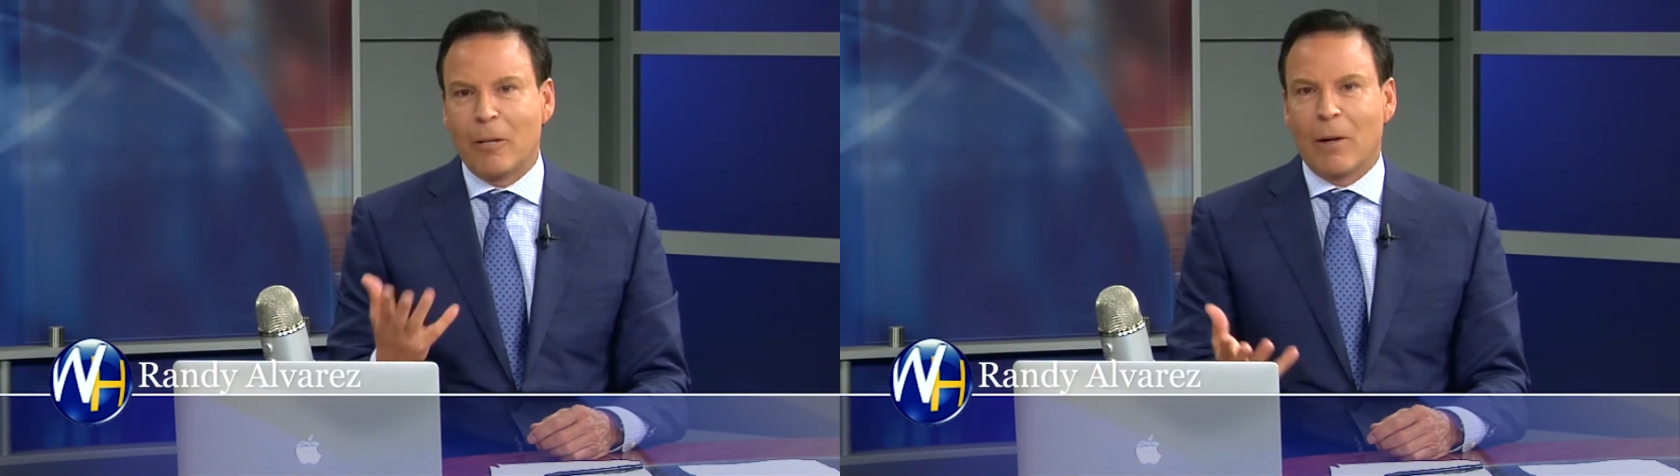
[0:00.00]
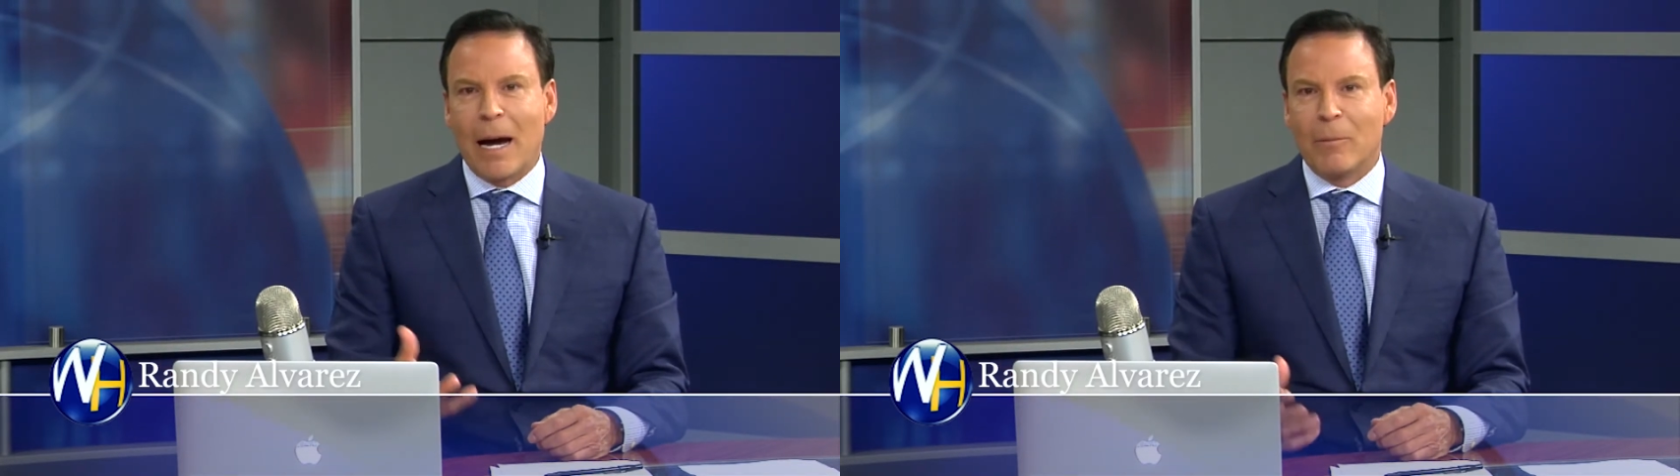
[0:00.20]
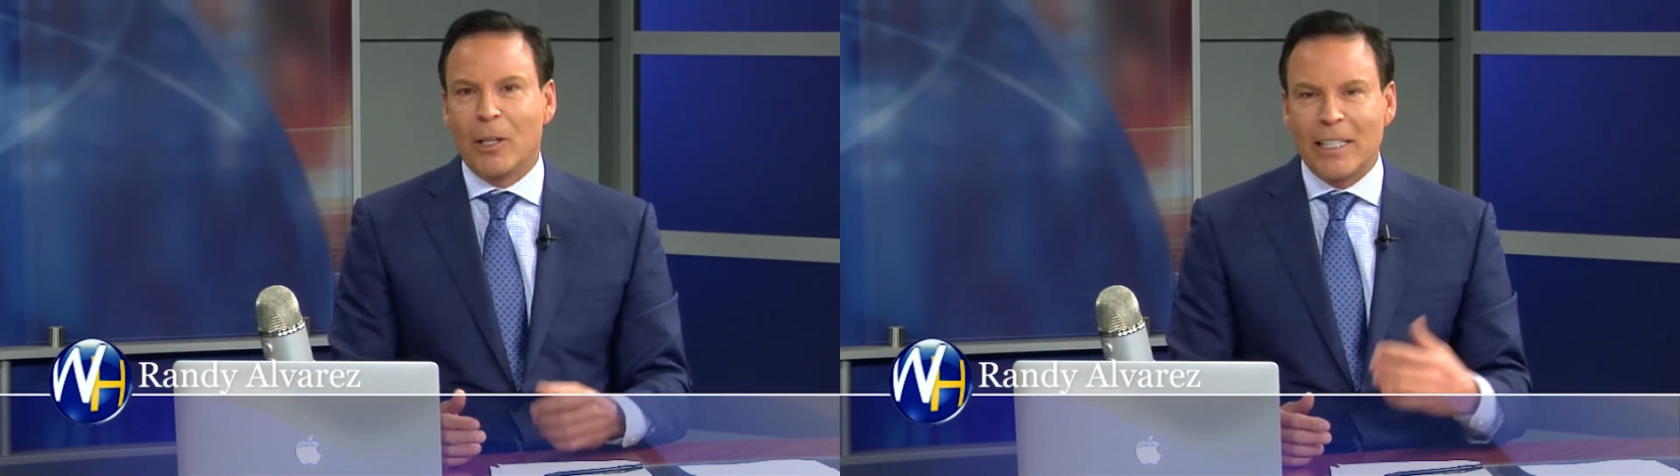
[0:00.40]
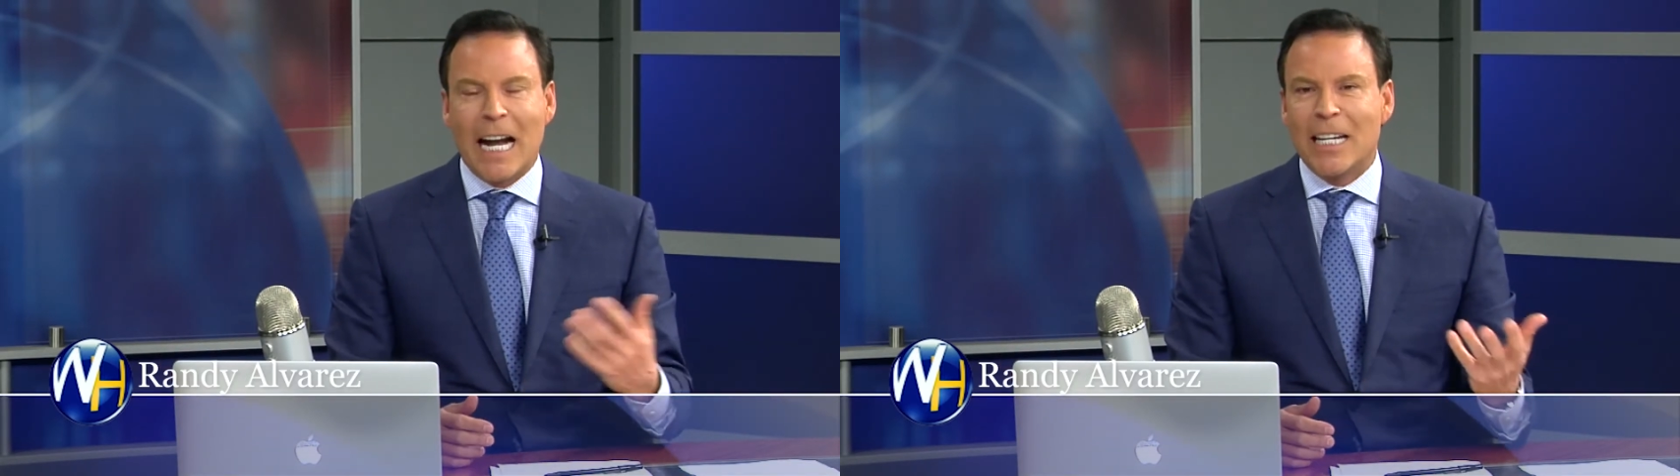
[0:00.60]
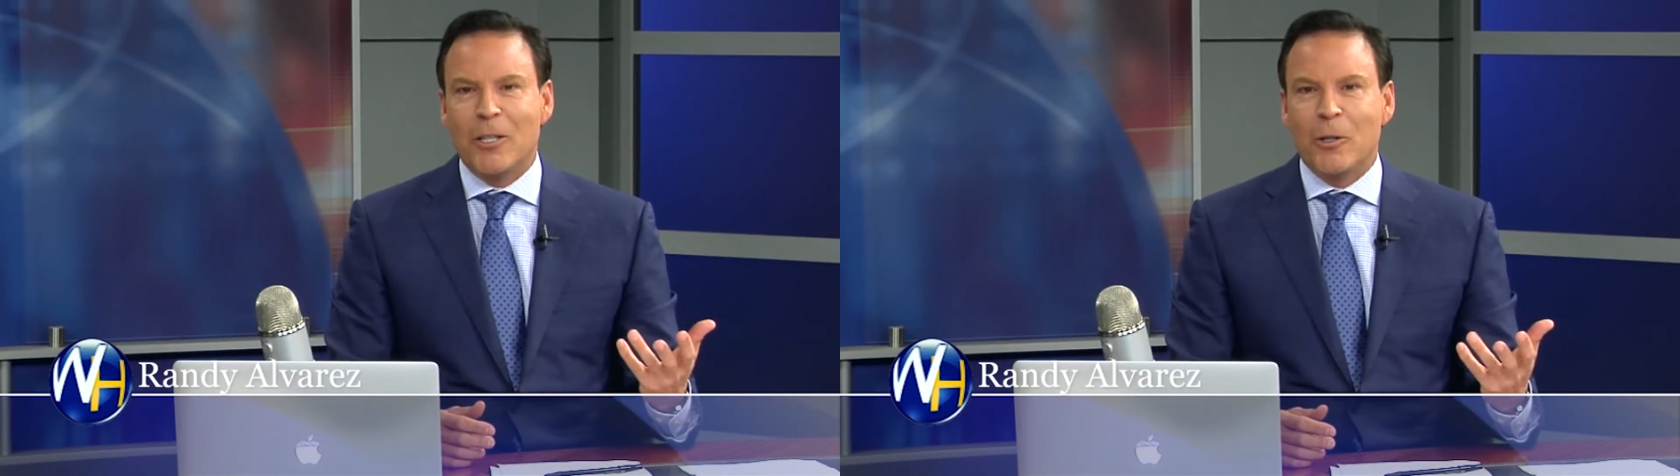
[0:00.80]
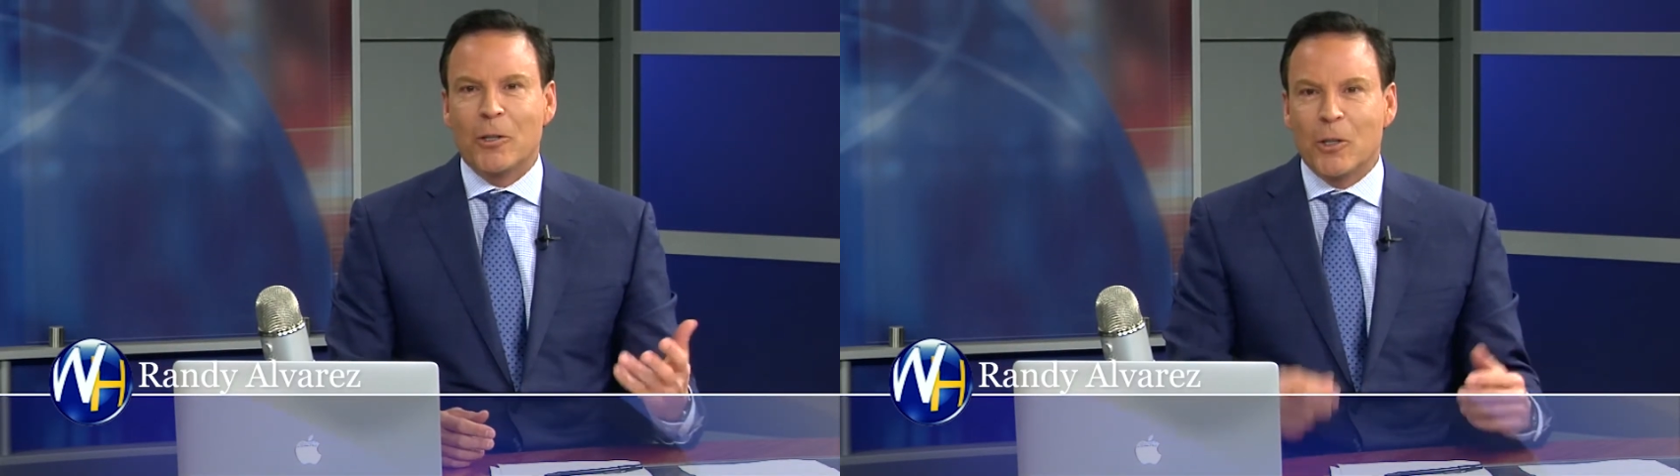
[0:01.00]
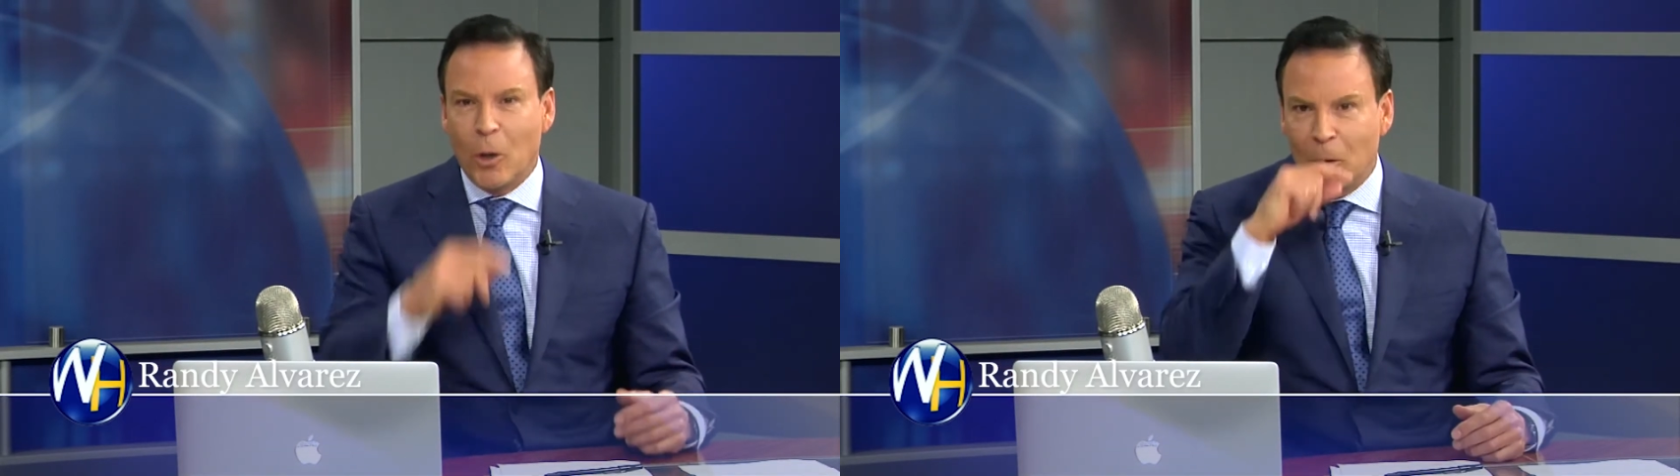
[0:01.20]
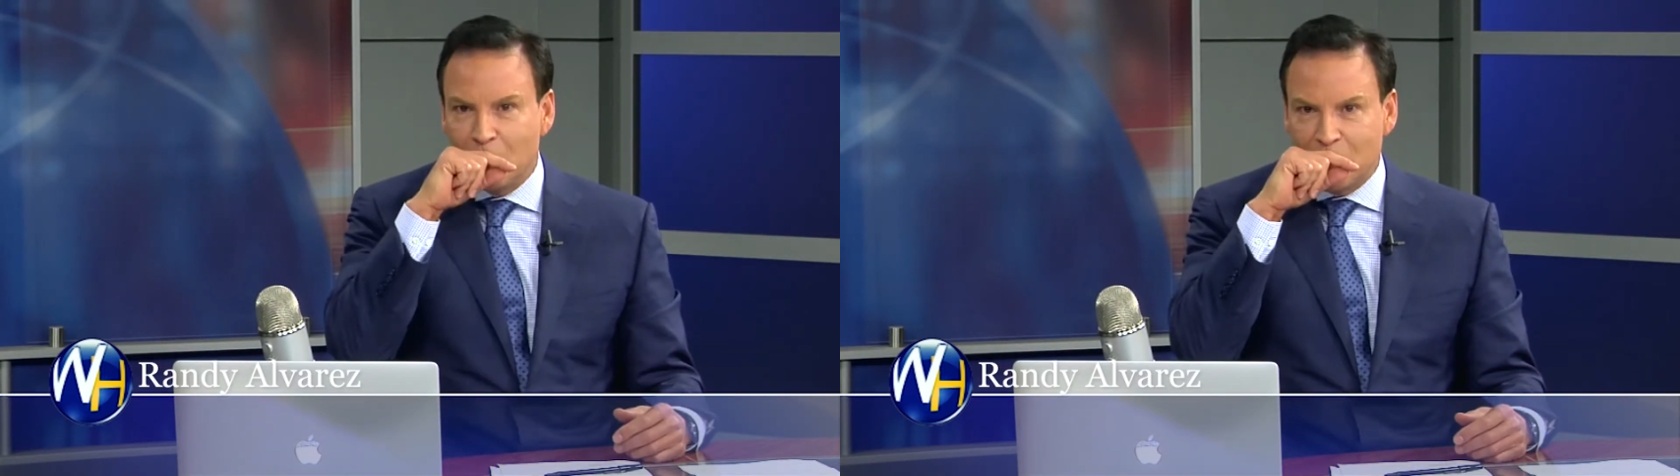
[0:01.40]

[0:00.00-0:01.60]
grandmother at 92 years old